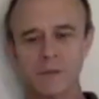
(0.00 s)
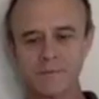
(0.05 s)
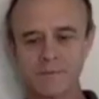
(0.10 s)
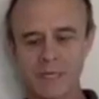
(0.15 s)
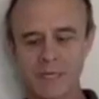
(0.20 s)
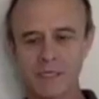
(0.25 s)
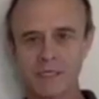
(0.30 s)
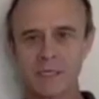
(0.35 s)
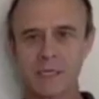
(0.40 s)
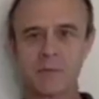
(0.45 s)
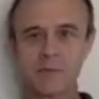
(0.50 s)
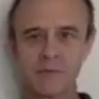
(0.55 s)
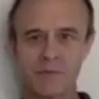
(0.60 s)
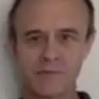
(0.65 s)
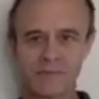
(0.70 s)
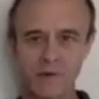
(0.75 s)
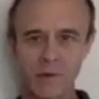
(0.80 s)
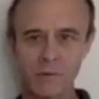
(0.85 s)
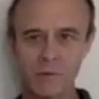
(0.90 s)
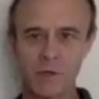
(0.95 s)
Actually, I was
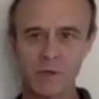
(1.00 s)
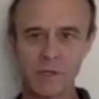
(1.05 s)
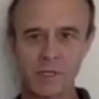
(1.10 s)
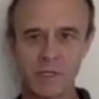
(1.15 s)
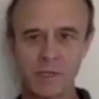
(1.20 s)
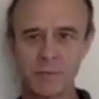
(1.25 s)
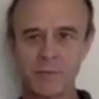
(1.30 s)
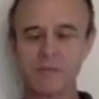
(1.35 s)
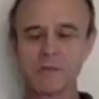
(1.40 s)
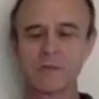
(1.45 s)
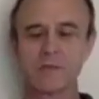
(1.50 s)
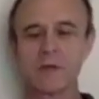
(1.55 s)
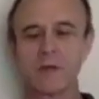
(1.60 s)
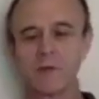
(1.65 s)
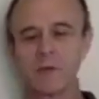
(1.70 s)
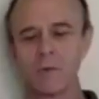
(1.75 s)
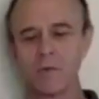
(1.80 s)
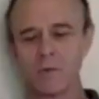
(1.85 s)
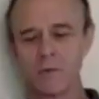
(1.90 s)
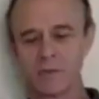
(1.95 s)
foam rolling the muscle that
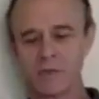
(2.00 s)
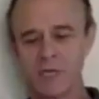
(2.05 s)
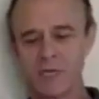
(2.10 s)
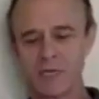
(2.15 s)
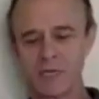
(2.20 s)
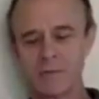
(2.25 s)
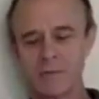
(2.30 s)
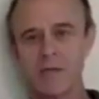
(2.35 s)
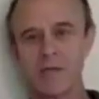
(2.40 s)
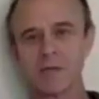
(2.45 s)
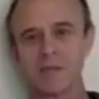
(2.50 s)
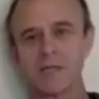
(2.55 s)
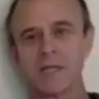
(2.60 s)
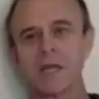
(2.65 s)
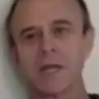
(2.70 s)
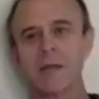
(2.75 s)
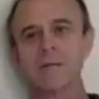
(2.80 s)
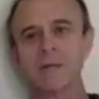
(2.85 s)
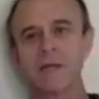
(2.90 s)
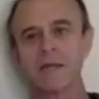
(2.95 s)
we were talking about today
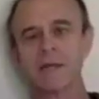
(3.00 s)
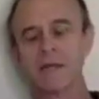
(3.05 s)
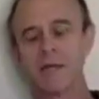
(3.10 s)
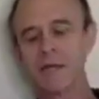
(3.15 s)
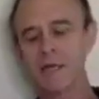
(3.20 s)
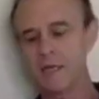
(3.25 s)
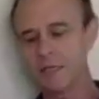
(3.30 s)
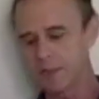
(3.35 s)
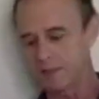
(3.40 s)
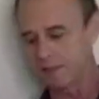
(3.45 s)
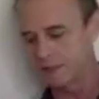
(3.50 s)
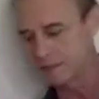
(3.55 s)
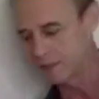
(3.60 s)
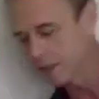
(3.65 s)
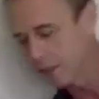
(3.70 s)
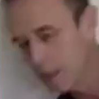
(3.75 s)
because